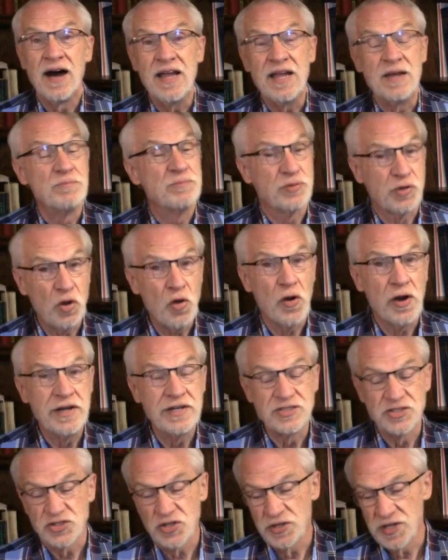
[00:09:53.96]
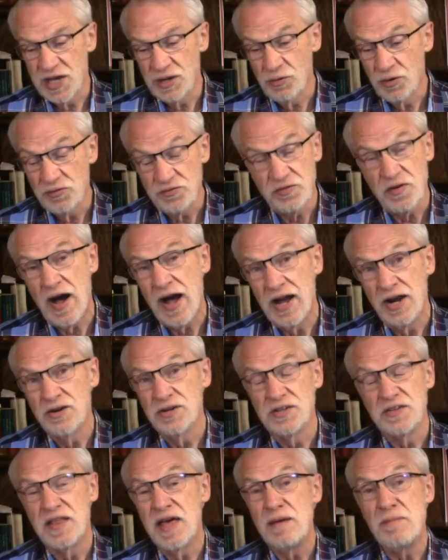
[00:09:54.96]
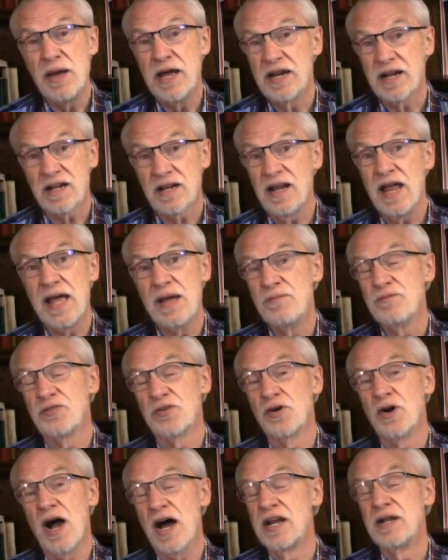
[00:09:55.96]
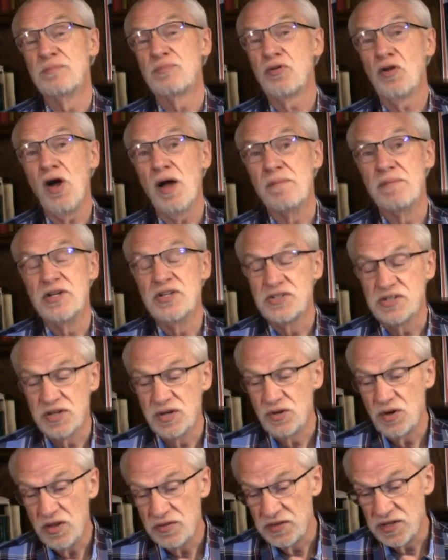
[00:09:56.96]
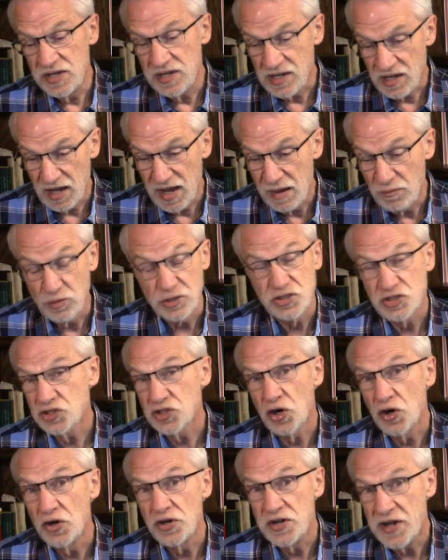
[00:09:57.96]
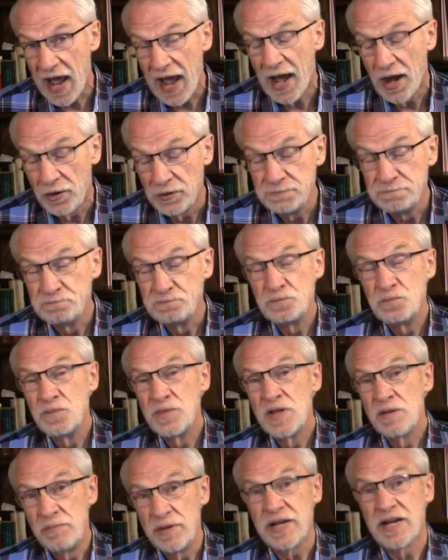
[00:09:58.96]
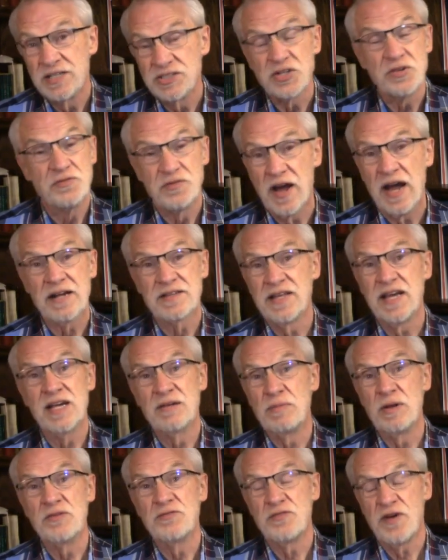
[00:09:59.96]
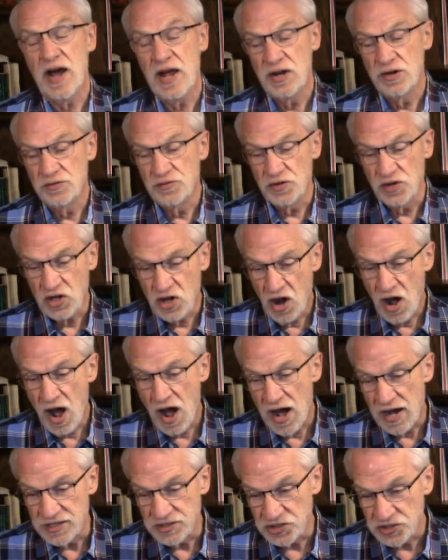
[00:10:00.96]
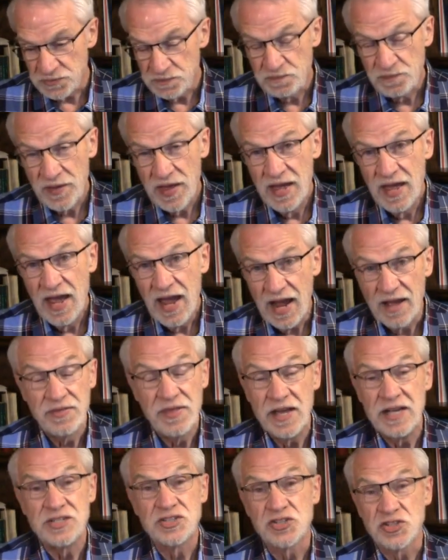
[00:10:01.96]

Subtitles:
employed, and so they were fired, and they made a claim for unemployment, and the claim was turned down because, in fact, they had been fired for cause. And they